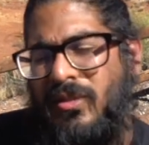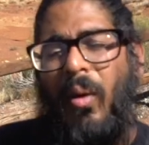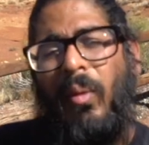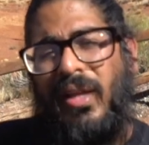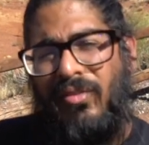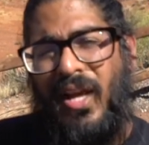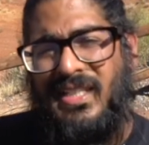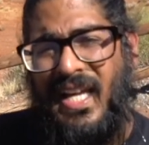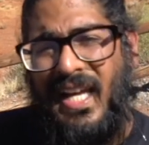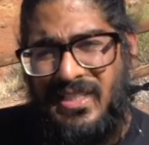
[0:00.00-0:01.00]
Now I wanna give you
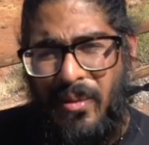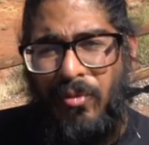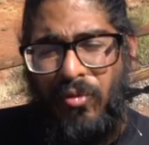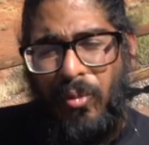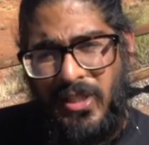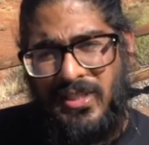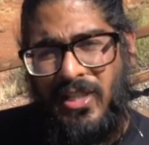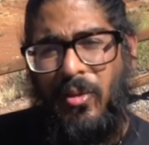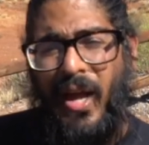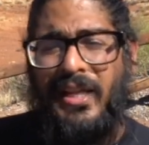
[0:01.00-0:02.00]
guys a heads up before we
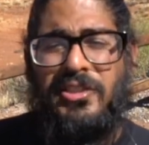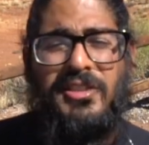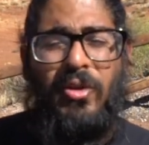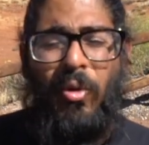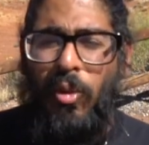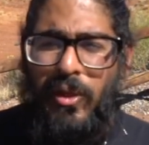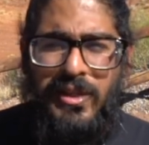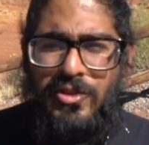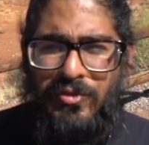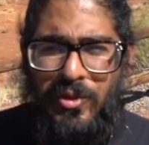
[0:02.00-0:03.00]
continue. I actually did a whole
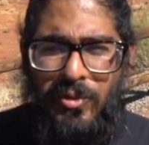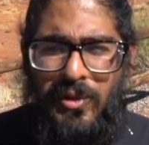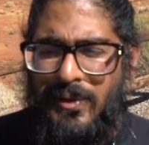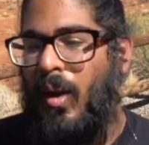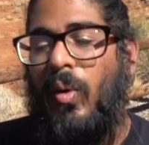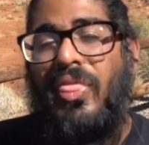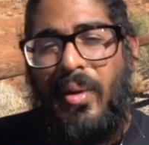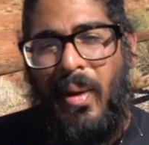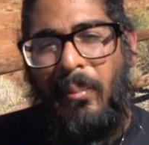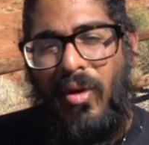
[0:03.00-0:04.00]
interview with a
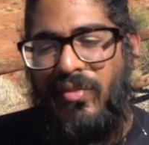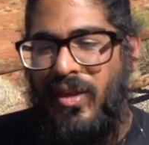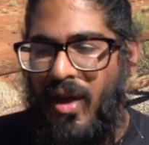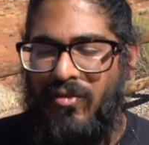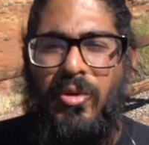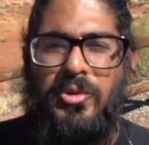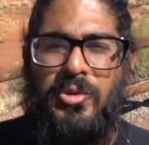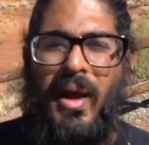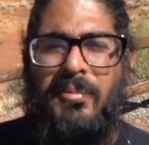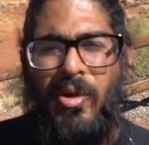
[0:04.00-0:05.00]
member of the Navajo
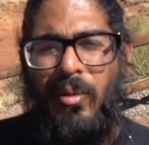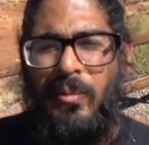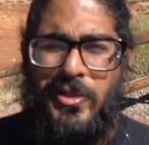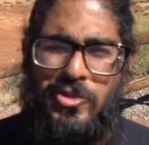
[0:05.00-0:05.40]
tribe, so I wanna make